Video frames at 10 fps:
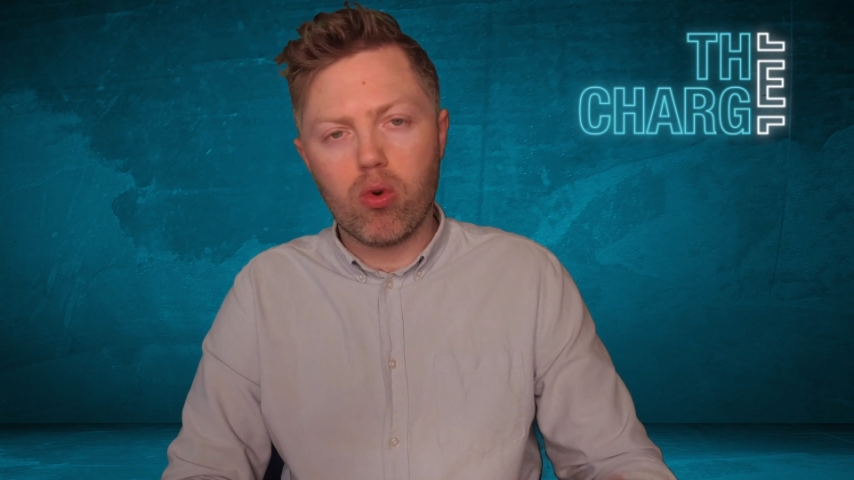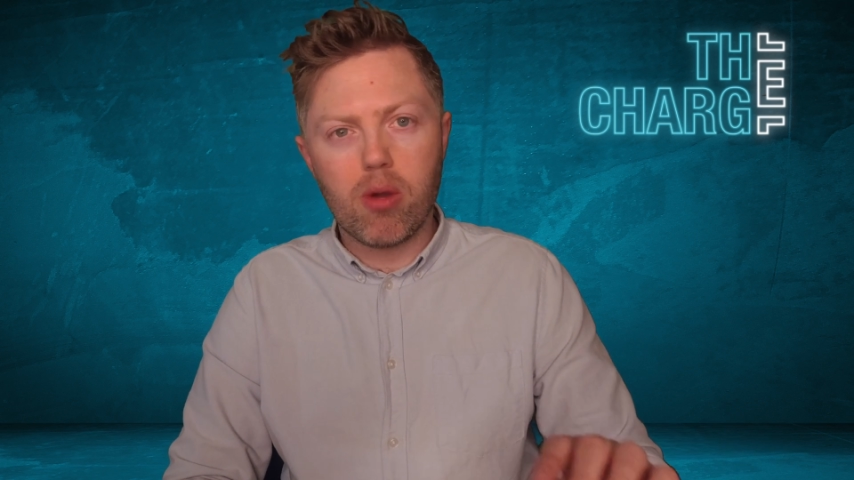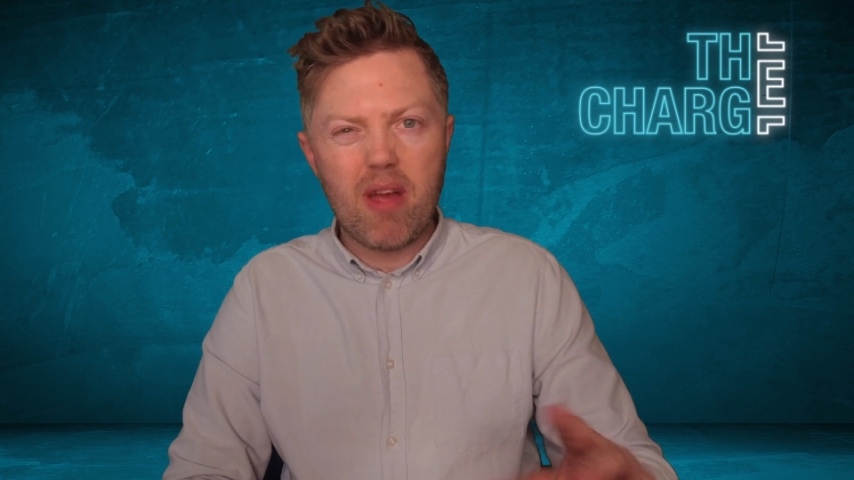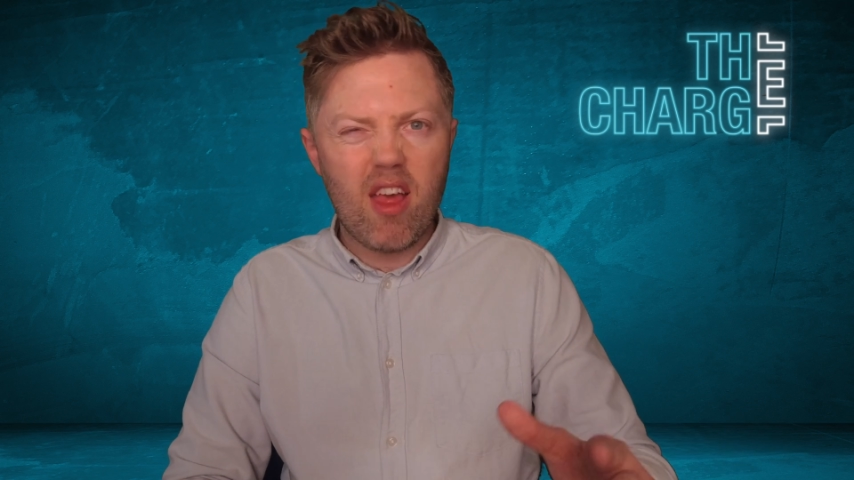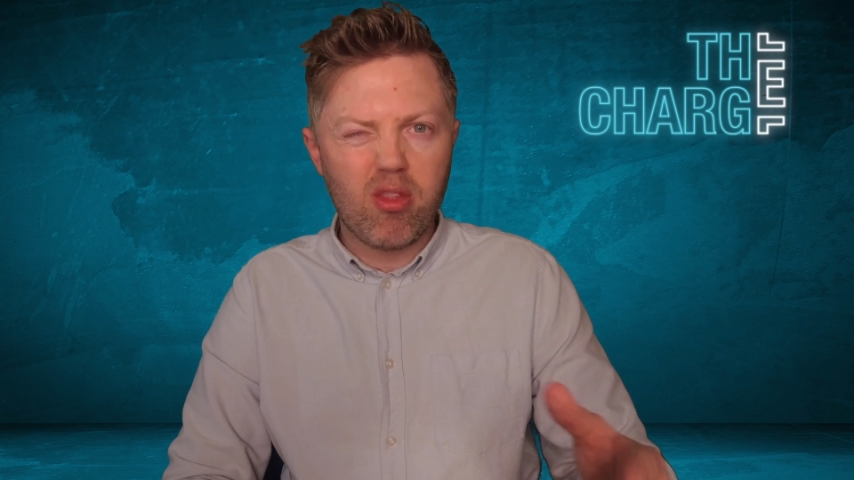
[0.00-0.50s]

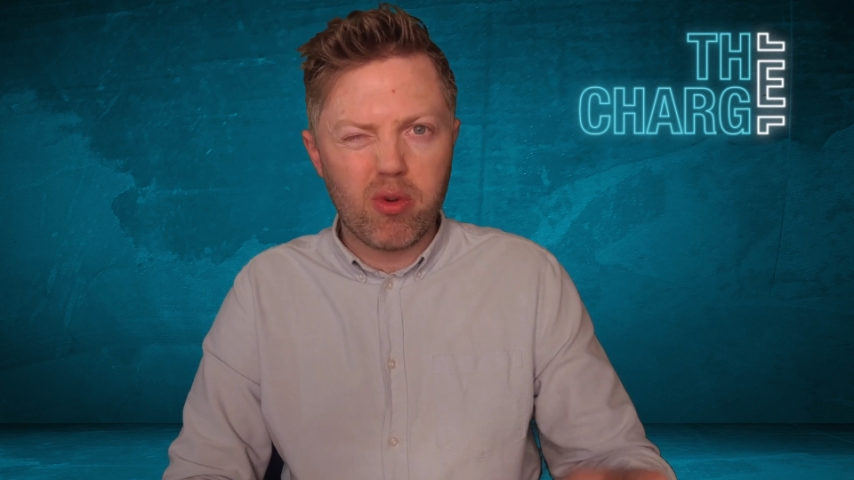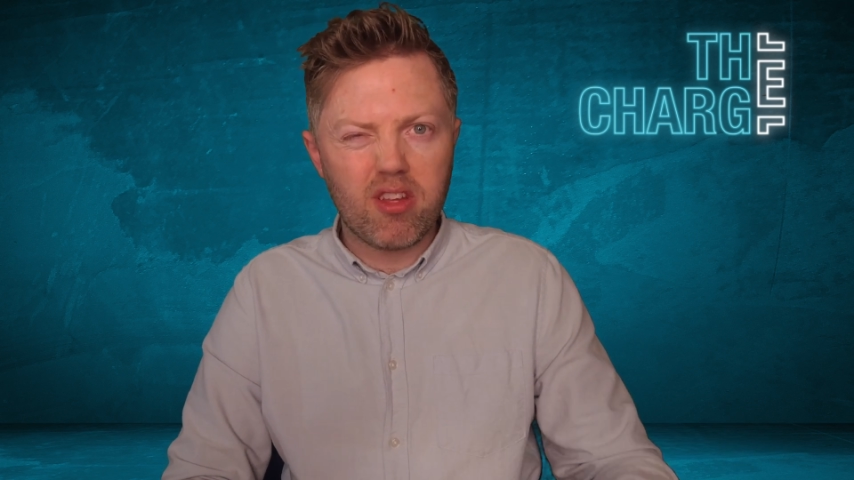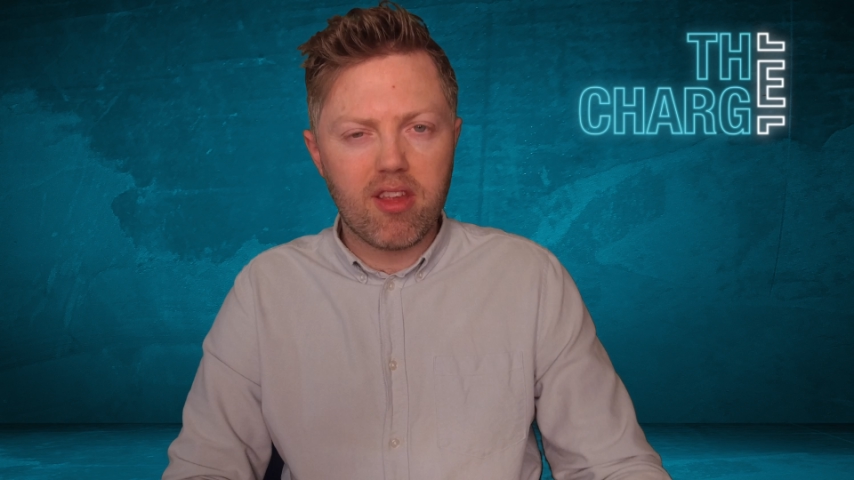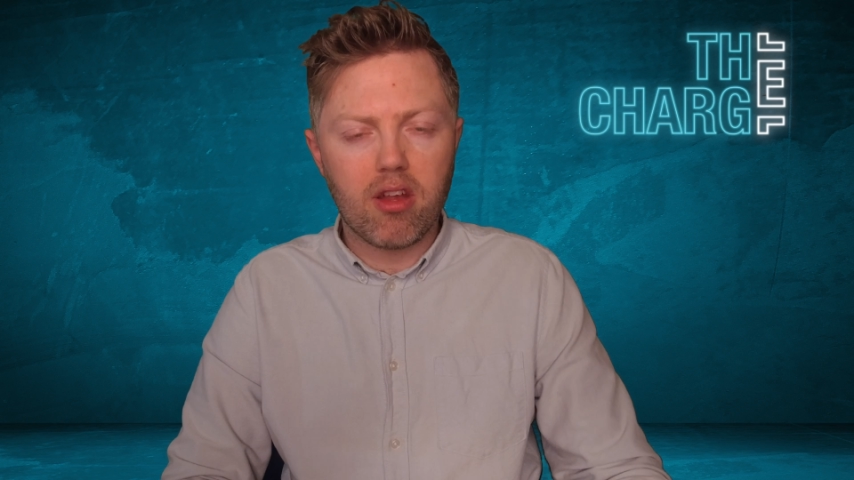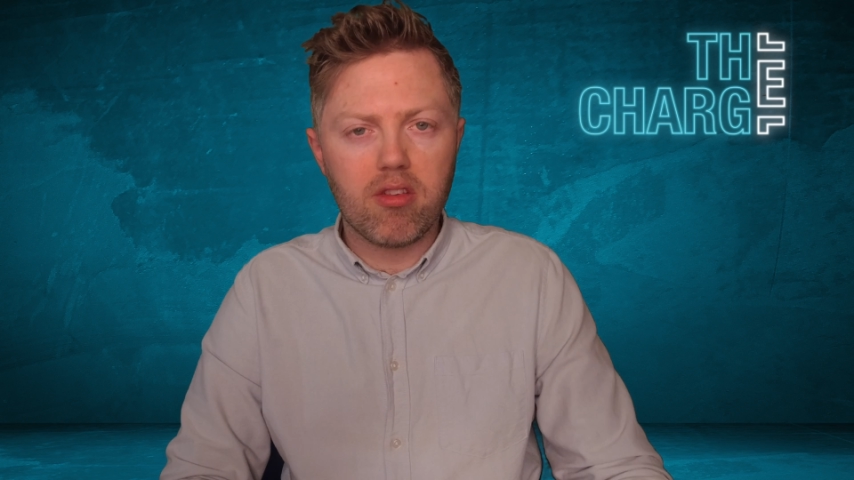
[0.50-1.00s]
or about
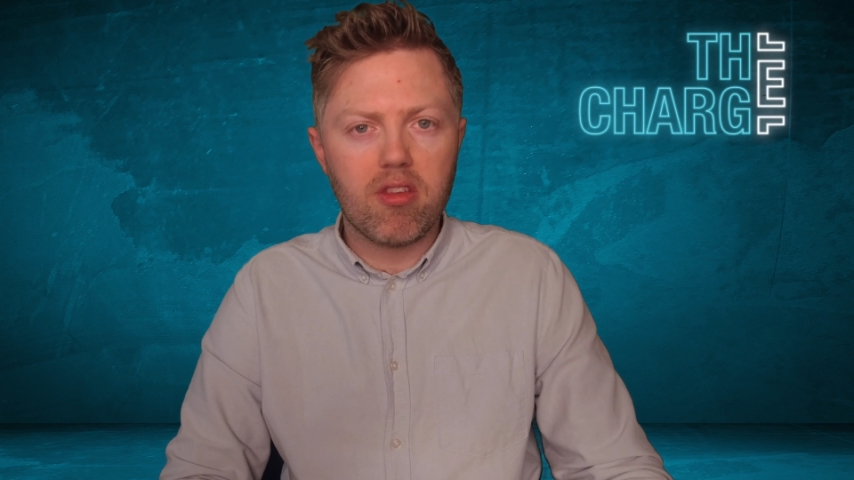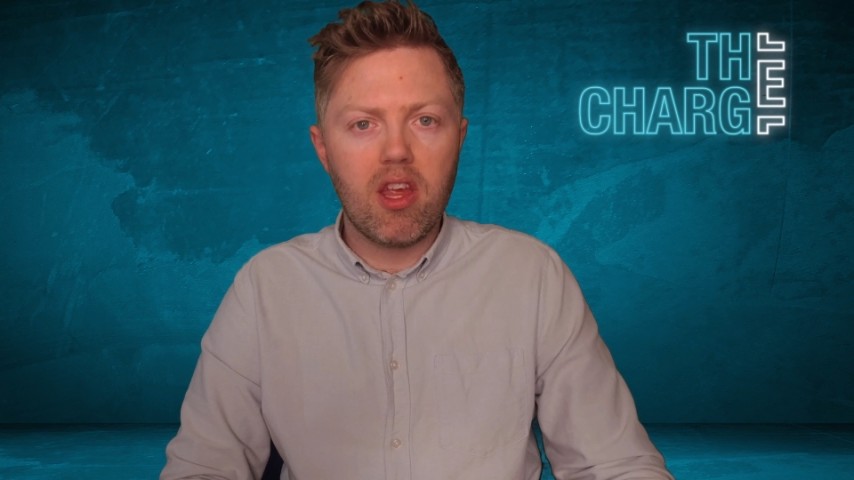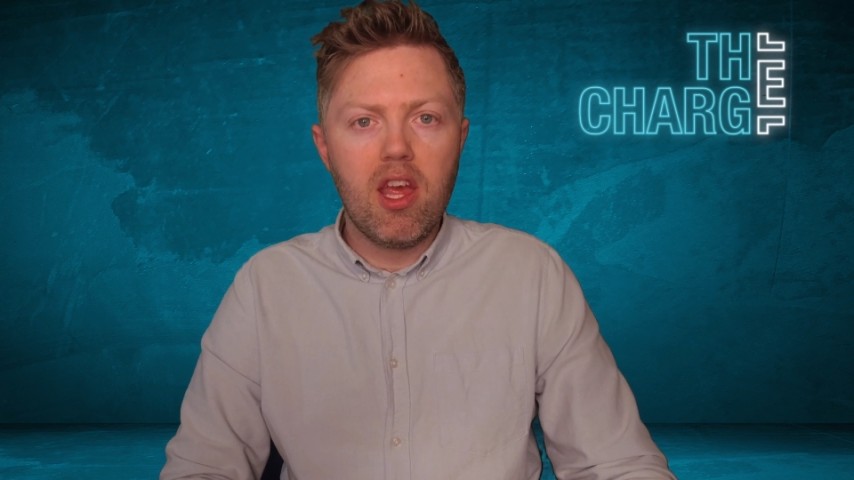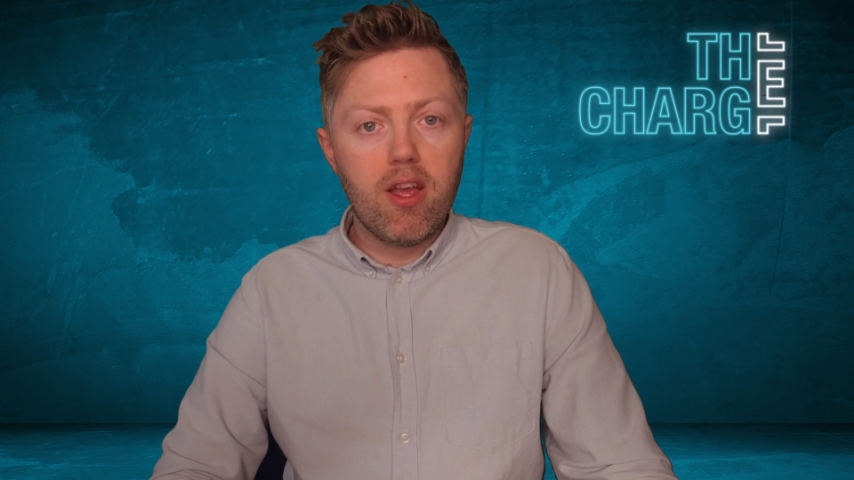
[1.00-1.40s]
3 seconds.